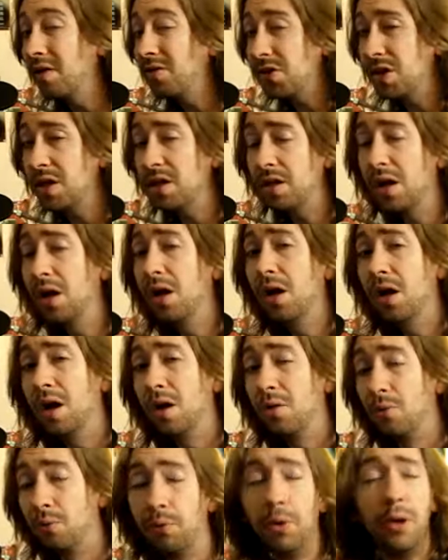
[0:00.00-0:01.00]
I've seen
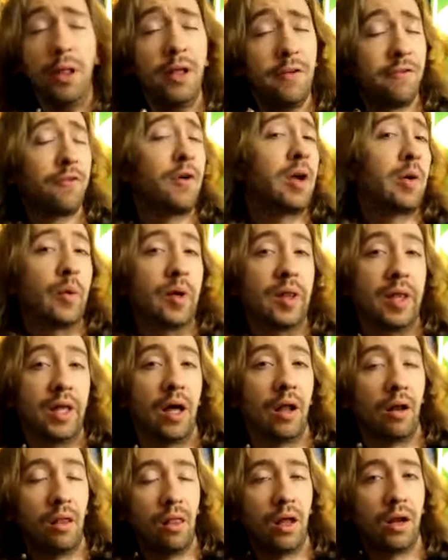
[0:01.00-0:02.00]
really frequently
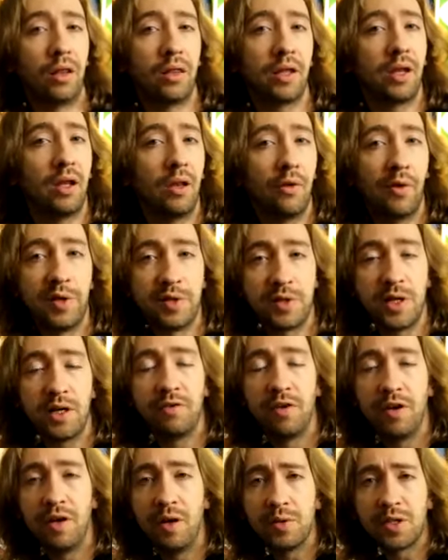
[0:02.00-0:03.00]
on a lot of the Killer Instinct
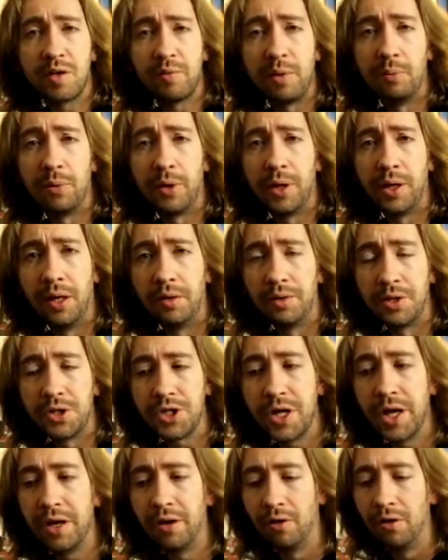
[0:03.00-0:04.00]
videos I've been putting on the
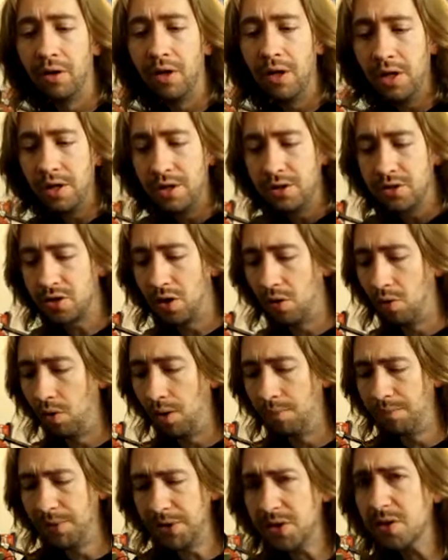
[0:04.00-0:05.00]
channel. So
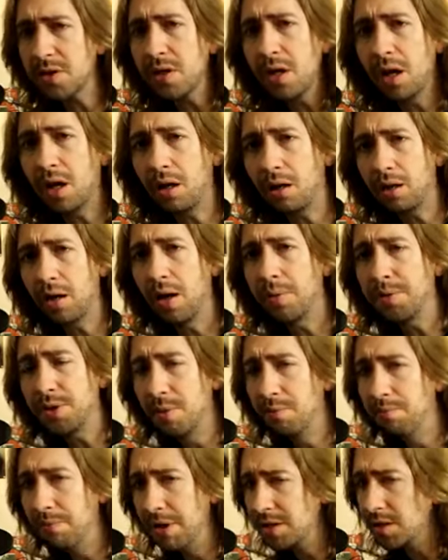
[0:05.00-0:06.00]
this is going to clear up
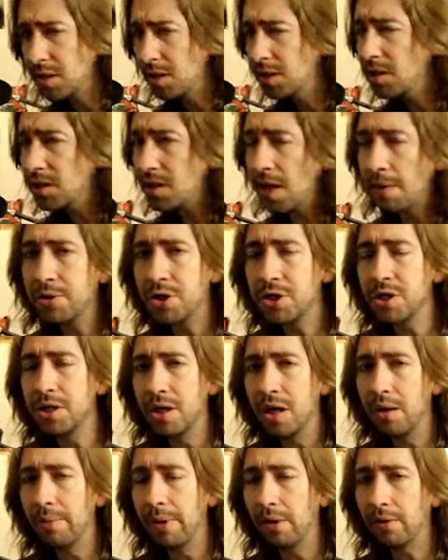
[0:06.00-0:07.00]
some misconception
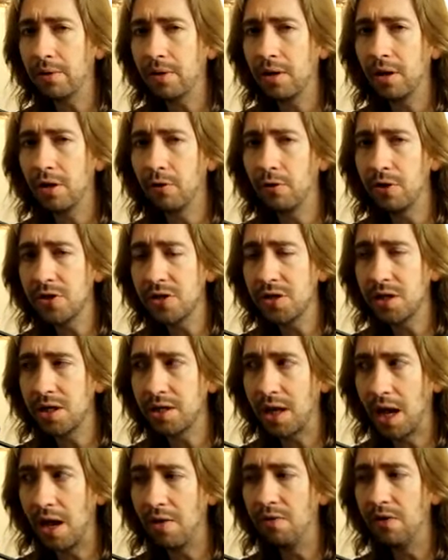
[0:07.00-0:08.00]
about Killer
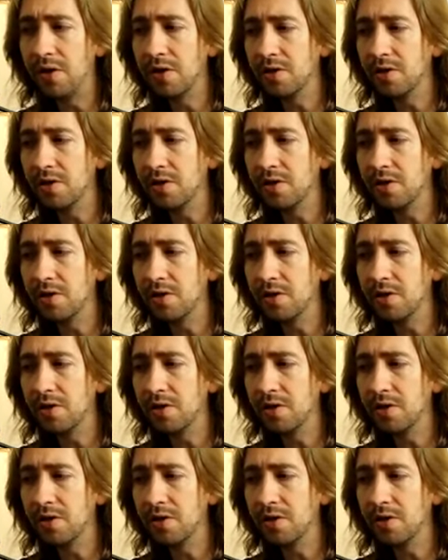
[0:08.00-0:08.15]
Instinct and